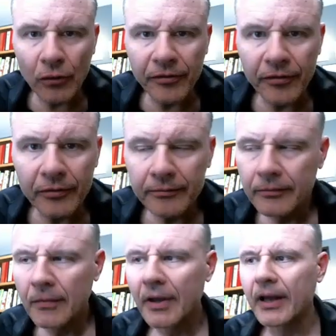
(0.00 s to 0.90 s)
Poof.
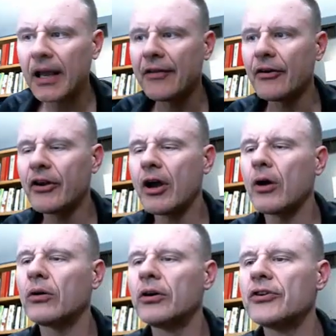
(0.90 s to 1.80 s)
And there
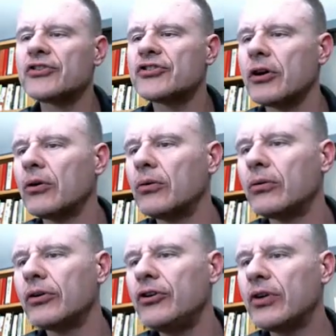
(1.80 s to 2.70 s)
you go.
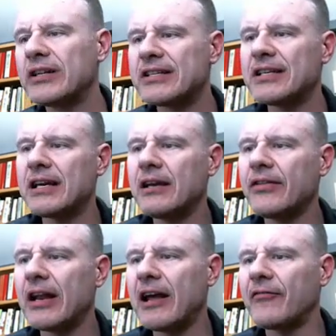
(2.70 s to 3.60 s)
So you could
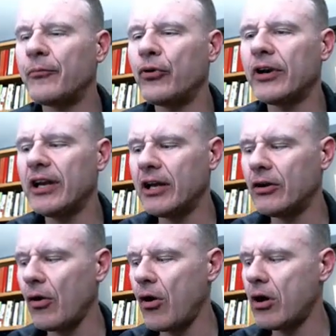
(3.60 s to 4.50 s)
see that I've put
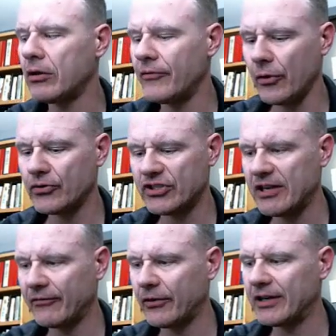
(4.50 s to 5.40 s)
in all of
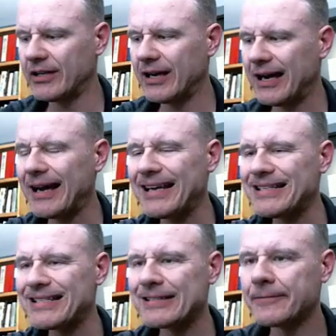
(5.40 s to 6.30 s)
those different
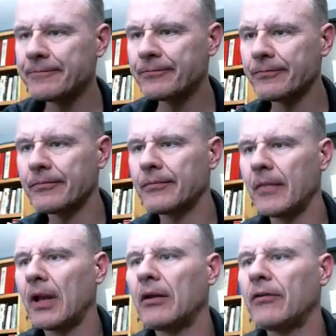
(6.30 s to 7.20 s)
heights
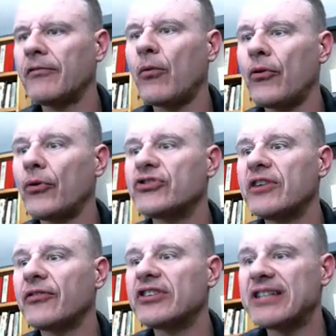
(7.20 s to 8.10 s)
for
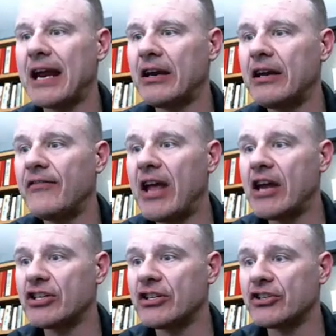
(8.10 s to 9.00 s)
those different standard
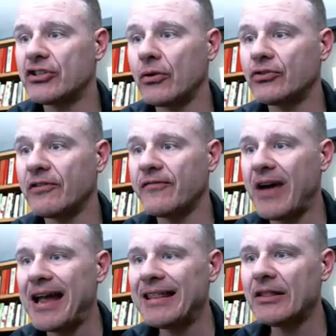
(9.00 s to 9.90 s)
deviations. So
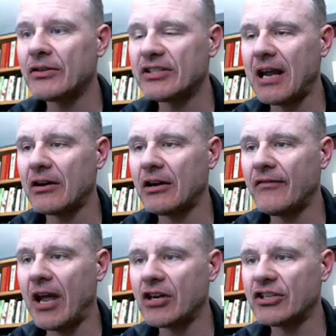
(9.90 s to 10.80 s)
to find the
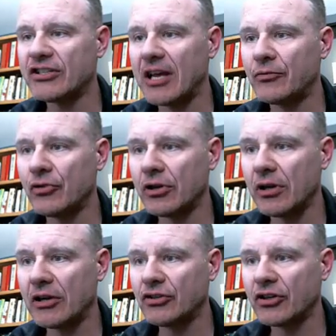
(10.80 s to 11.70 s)
standard deviations, I
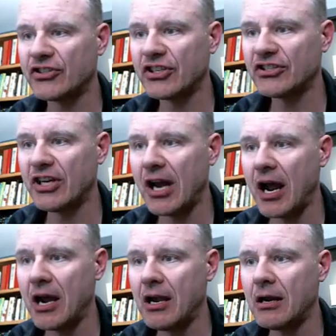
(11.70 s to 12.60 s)
took
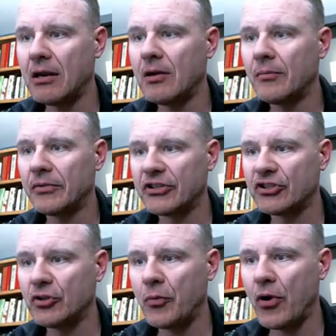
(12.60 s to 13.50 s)
69
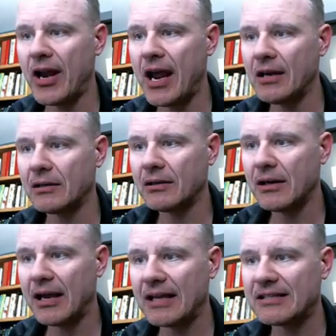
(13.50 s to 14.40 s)
plus 2.8.
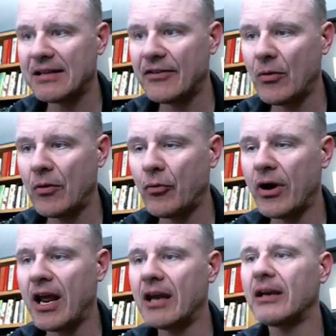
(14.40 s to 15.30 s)
I got
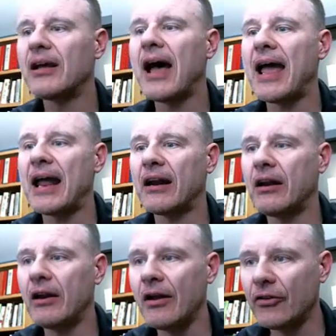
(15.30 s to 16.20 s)
71.8. I
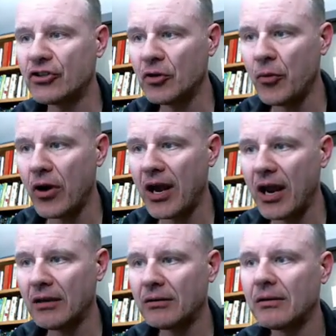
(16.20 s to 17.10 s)
added another
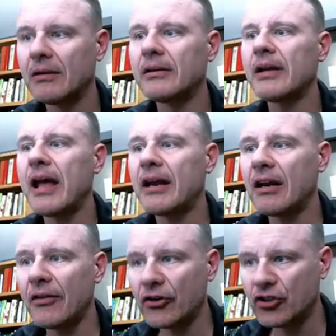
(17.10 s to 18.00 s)
2.8
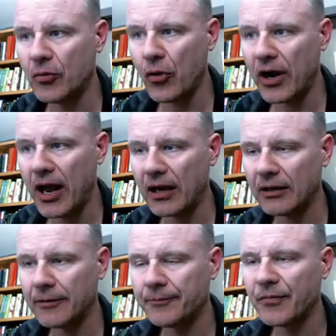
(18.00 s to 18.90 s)
and another
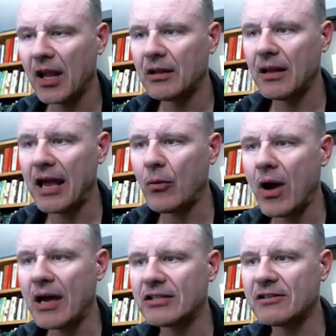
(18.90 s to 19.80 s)
2.8.
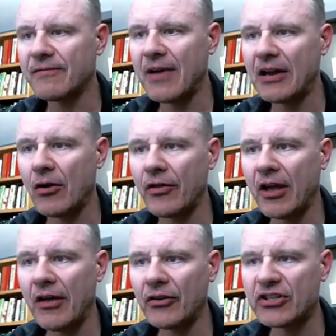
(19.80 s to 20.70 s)
Likewise, to find
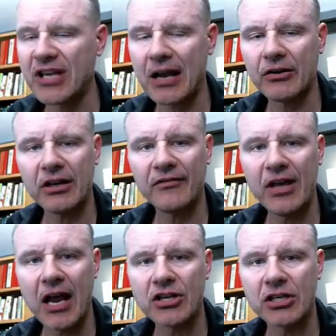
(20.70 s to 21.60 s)
all the other standard
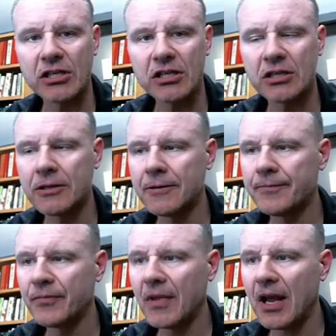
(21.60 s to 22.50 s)
deviations,
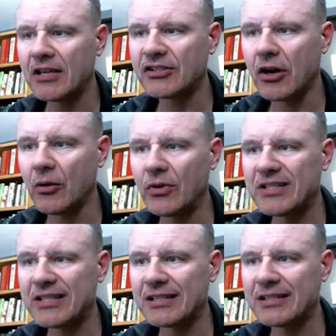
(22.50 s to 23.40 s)
I
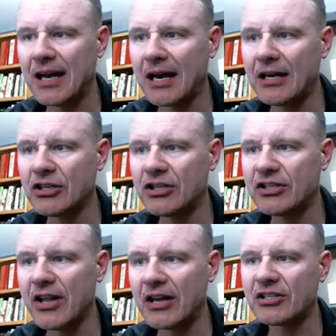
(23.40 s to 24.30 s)
started with 69
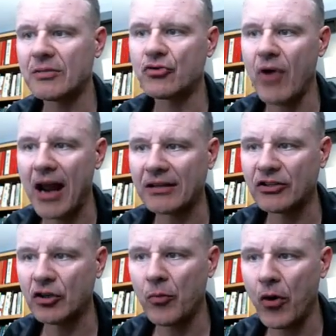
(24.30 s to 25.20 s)
inches, then I
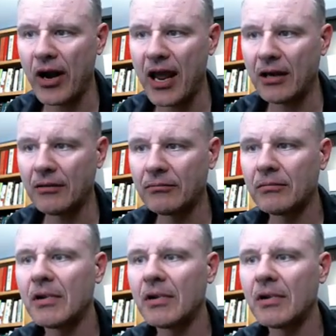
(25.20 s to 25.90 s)
subtracted 2.8,